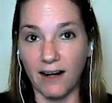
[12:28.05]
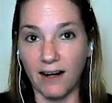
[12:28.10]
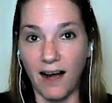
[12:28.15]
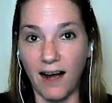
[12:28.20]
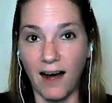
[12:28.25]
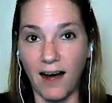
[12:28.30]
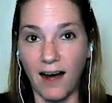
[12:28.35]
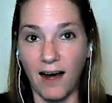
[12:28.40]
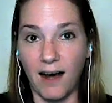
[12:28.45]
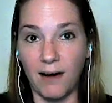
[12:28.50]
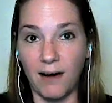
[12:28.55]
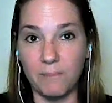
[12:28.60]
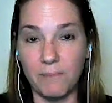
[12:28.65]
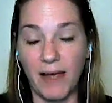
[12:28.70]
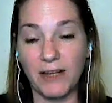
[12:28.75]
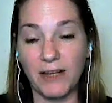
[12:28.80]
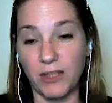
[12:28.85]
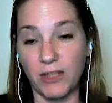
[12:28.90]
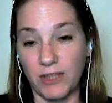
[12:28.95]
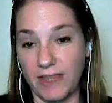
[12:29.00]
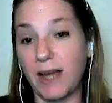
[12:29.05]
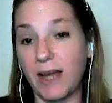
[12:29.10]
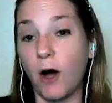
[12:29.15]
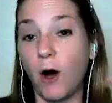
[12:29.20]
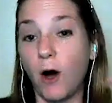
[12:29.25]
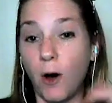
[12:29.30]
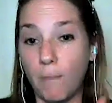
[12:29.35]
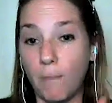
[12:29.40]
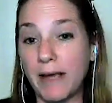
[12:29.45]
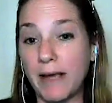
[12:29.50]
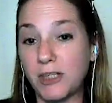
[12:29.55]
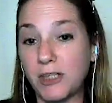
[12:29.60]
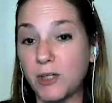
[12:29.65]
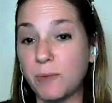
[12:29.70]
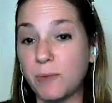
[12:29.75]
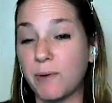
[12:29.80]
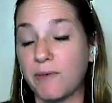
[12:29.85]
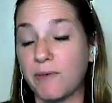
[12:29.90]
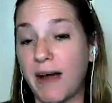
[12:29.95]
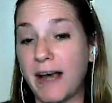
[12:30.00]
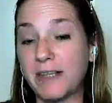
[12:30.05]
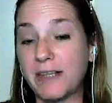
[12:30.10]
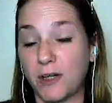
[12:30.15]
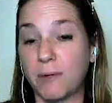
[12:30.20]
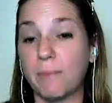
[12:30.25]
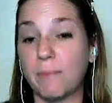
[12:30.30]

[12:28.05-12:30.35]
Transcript: Uh, actually, they called my supervisor.